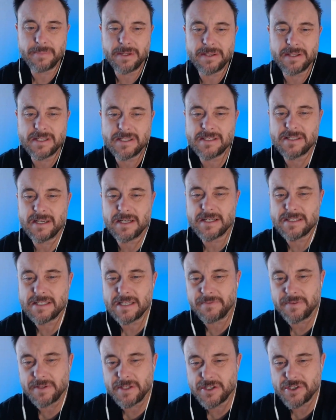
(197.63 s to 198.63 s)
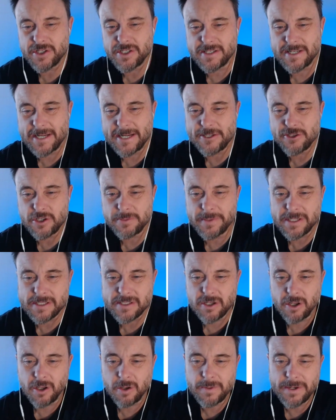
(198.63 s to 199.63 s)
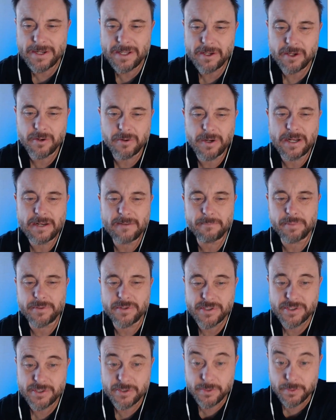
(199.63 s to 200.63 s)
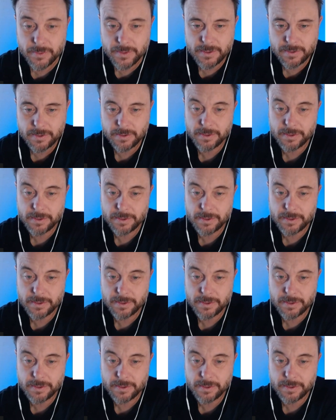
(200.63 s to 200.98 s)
By this study's definition, daydreaming is already a creative pursuit.